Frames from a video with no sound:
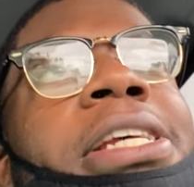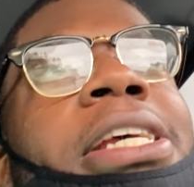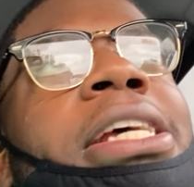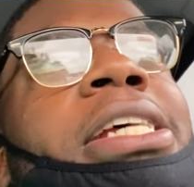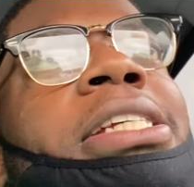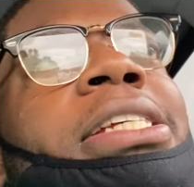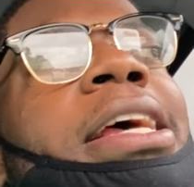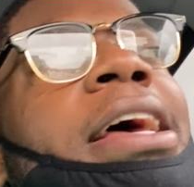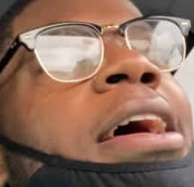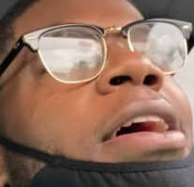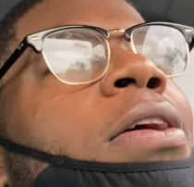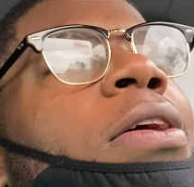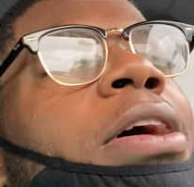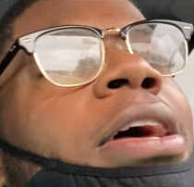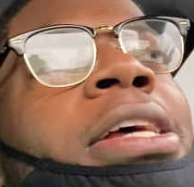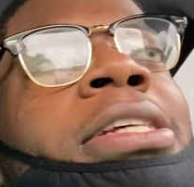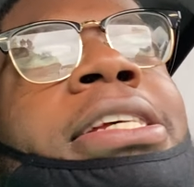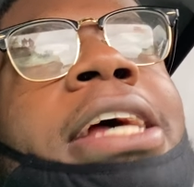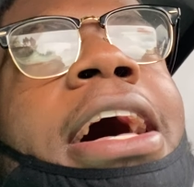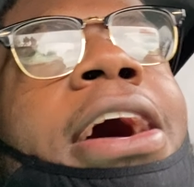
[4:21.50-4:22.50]

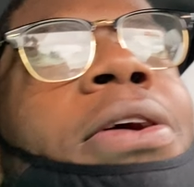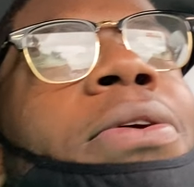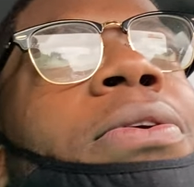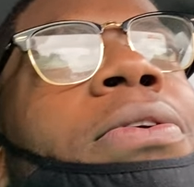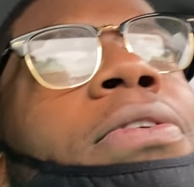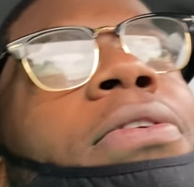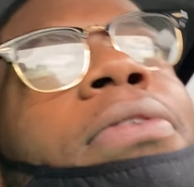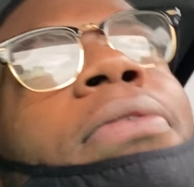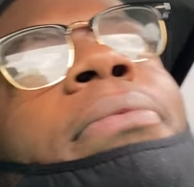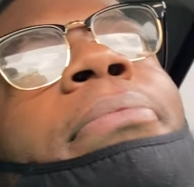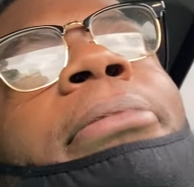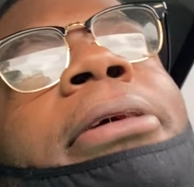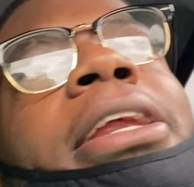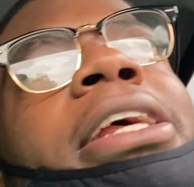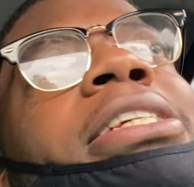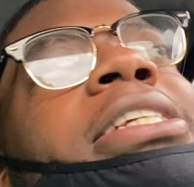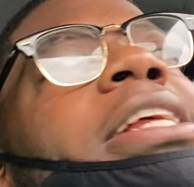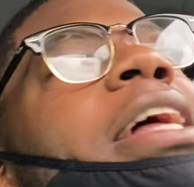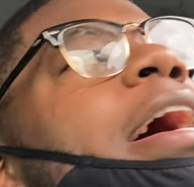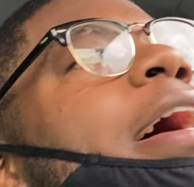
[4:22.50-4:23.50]
is out,
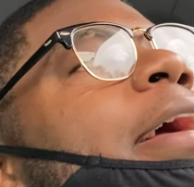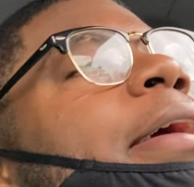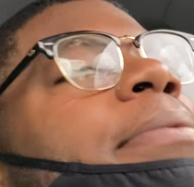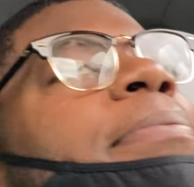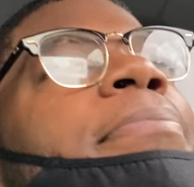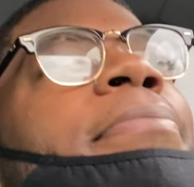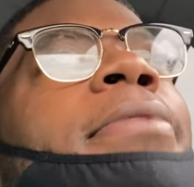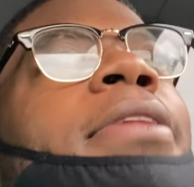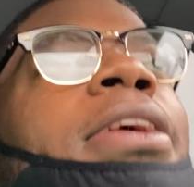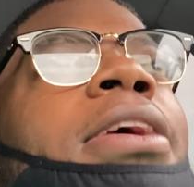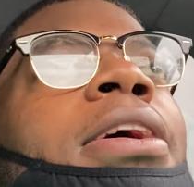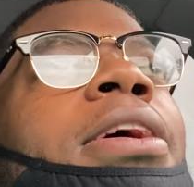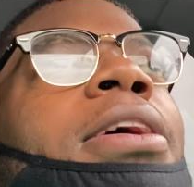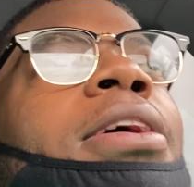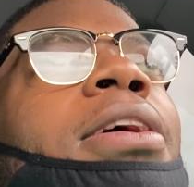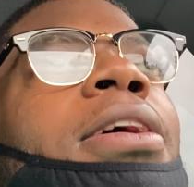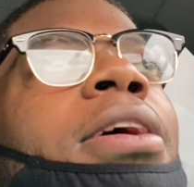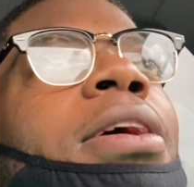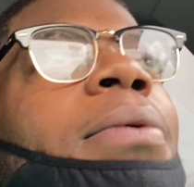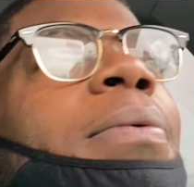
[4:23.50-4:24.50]
but it's like,
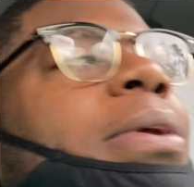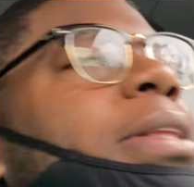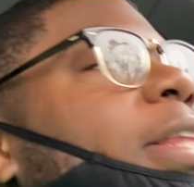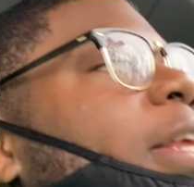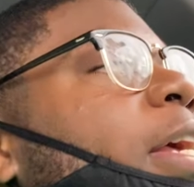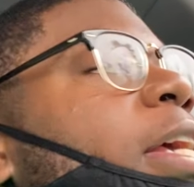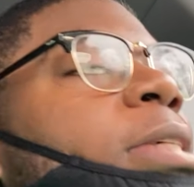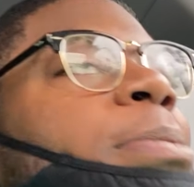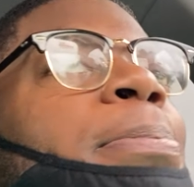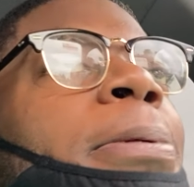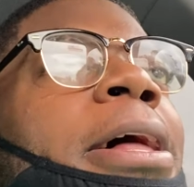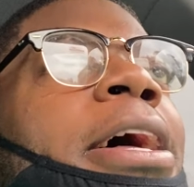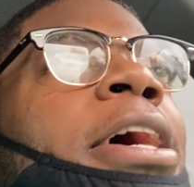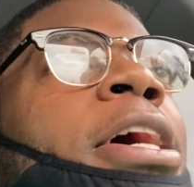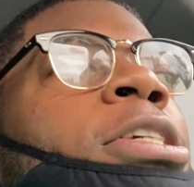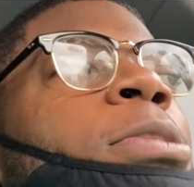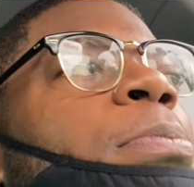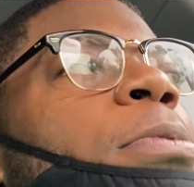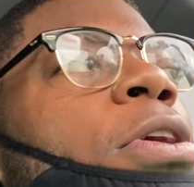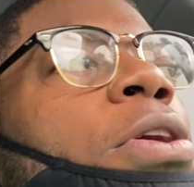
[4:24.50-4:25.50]
with these
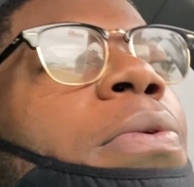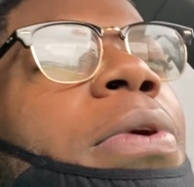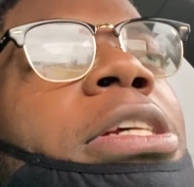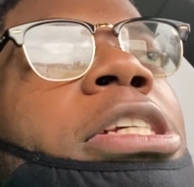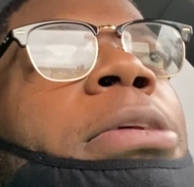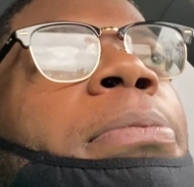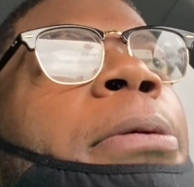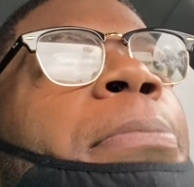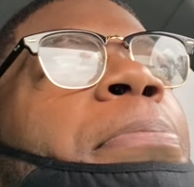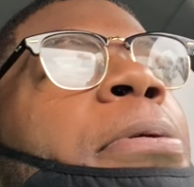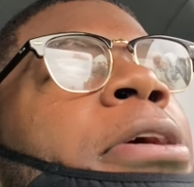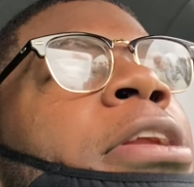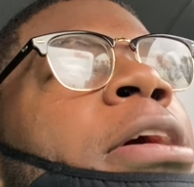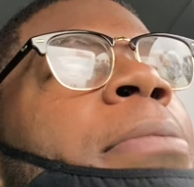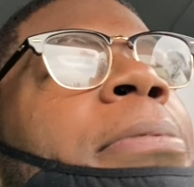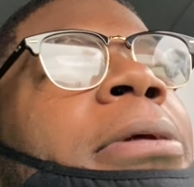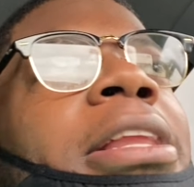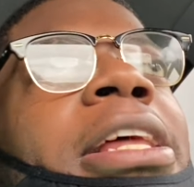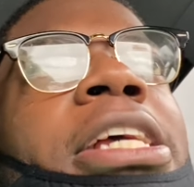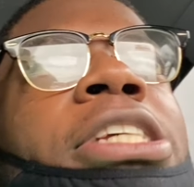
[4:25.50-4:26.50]
players, bro, we should be putting
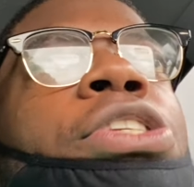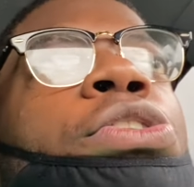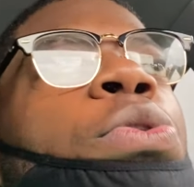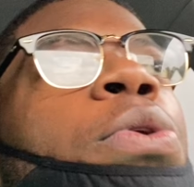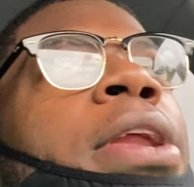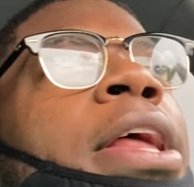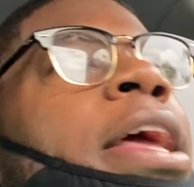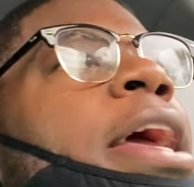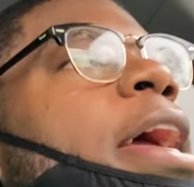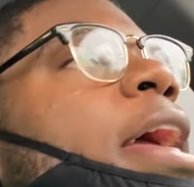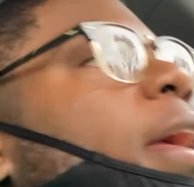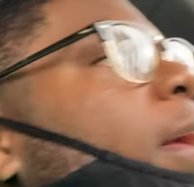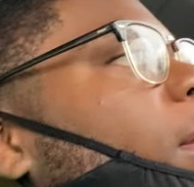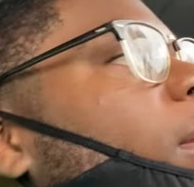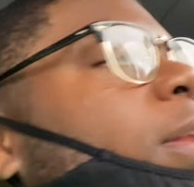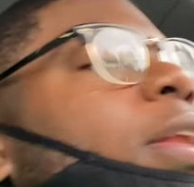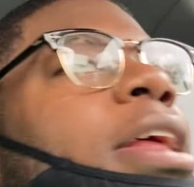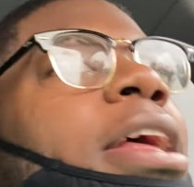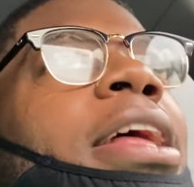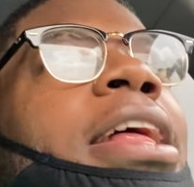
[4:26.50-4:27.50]
up at least 28
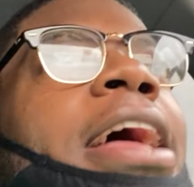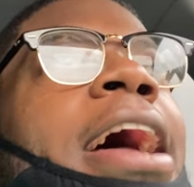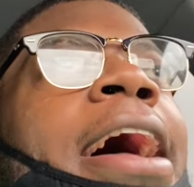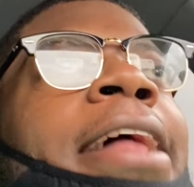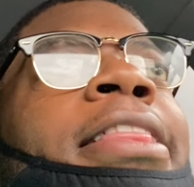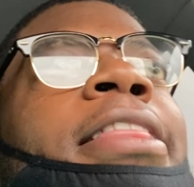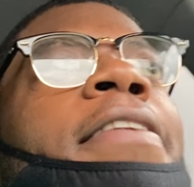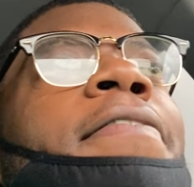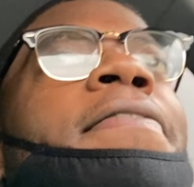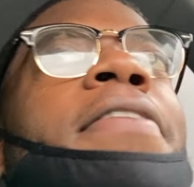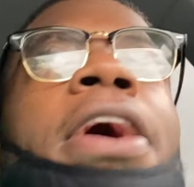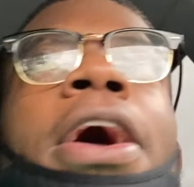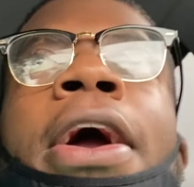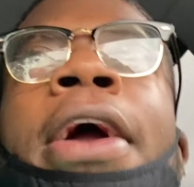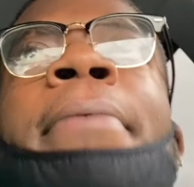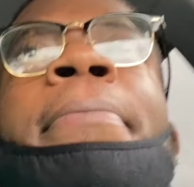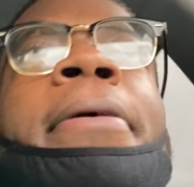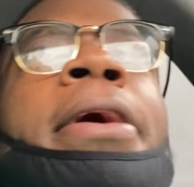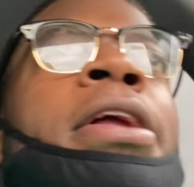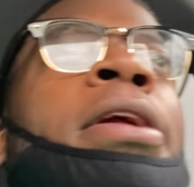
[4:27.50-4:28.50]
at the
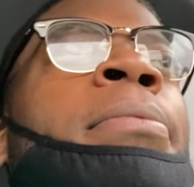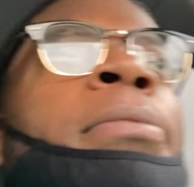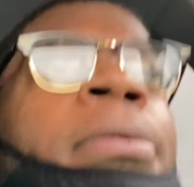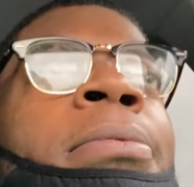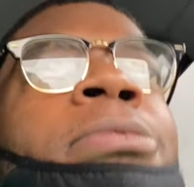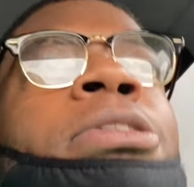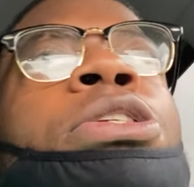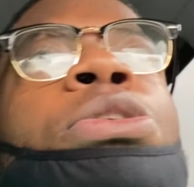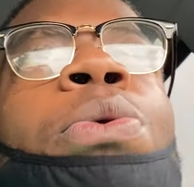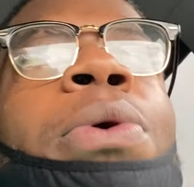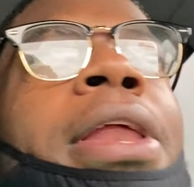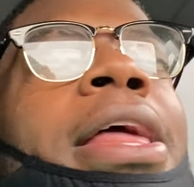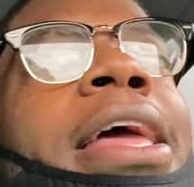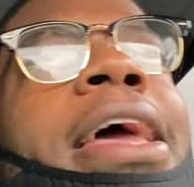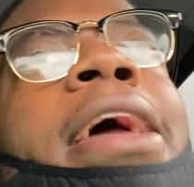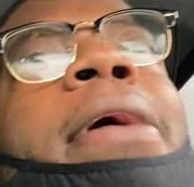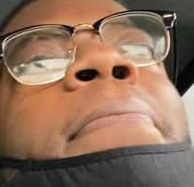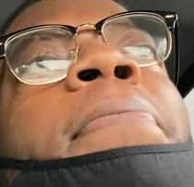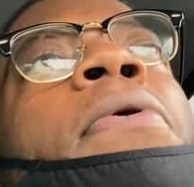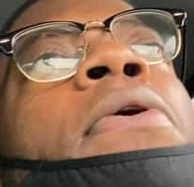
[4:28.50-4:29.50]
very minimum.
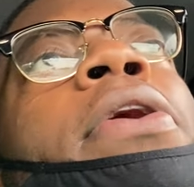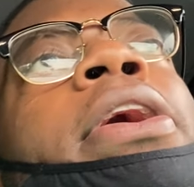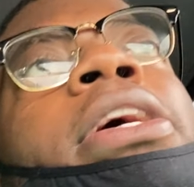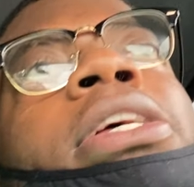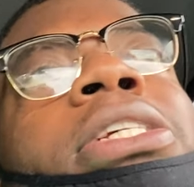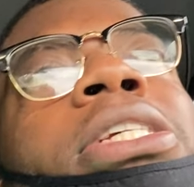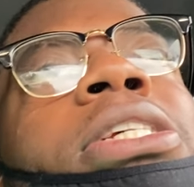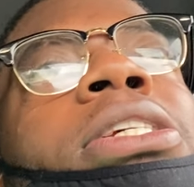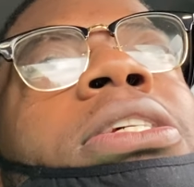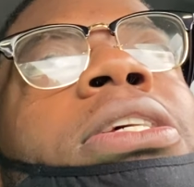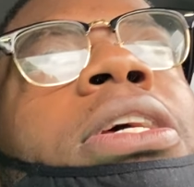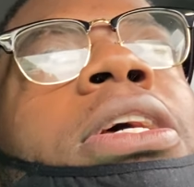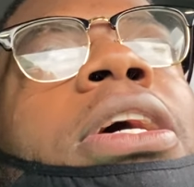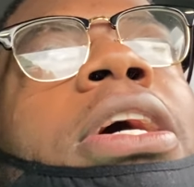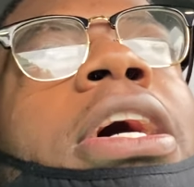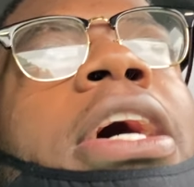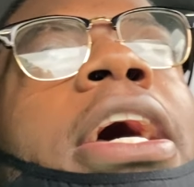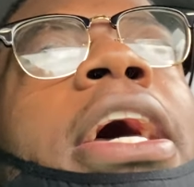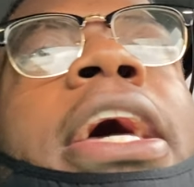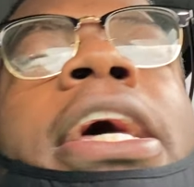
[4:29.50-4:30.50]
28 points.
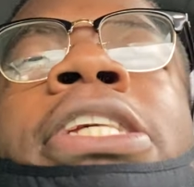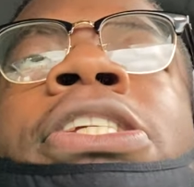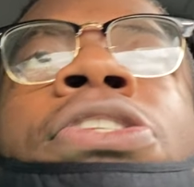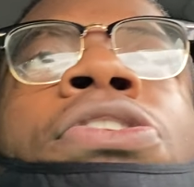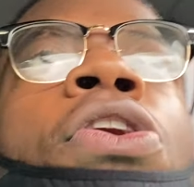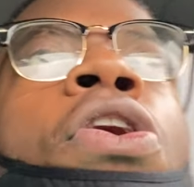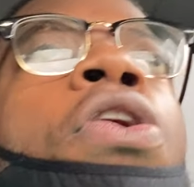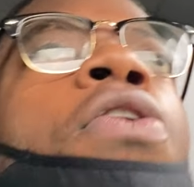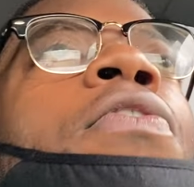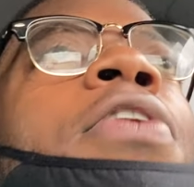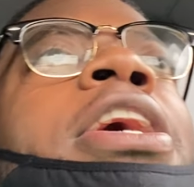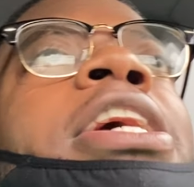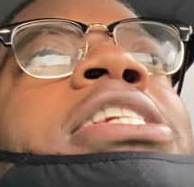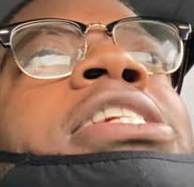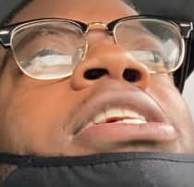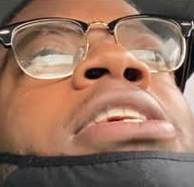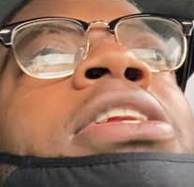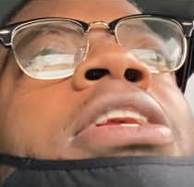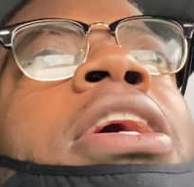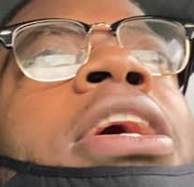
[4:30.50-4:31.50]
It's no
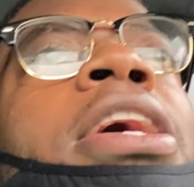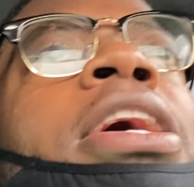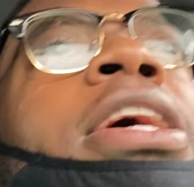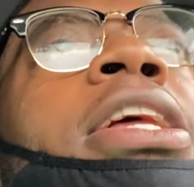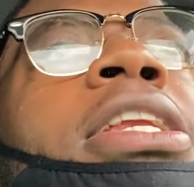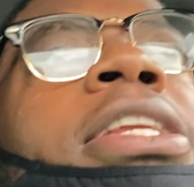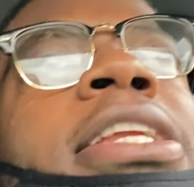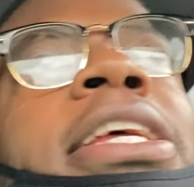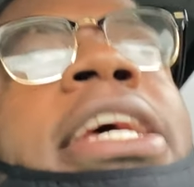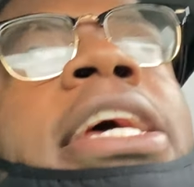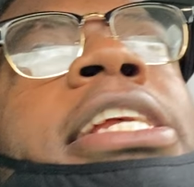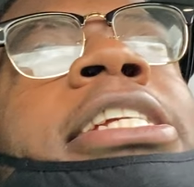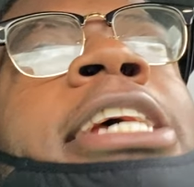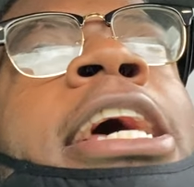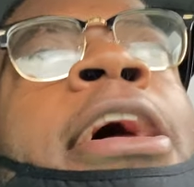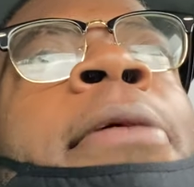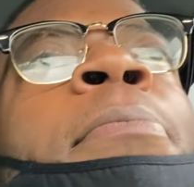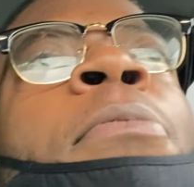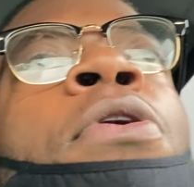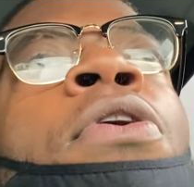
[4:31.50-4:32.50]
reason
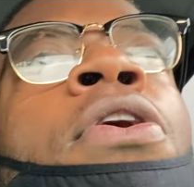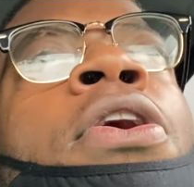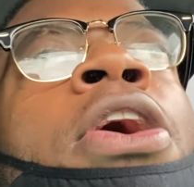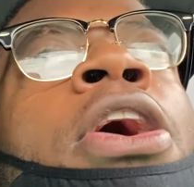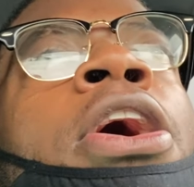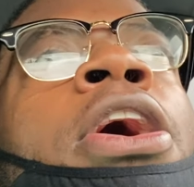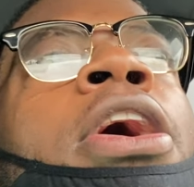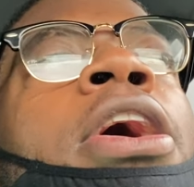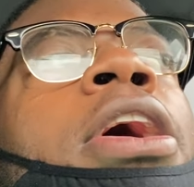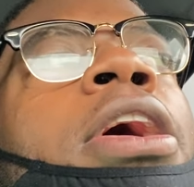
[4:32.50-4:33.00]
DJ Moore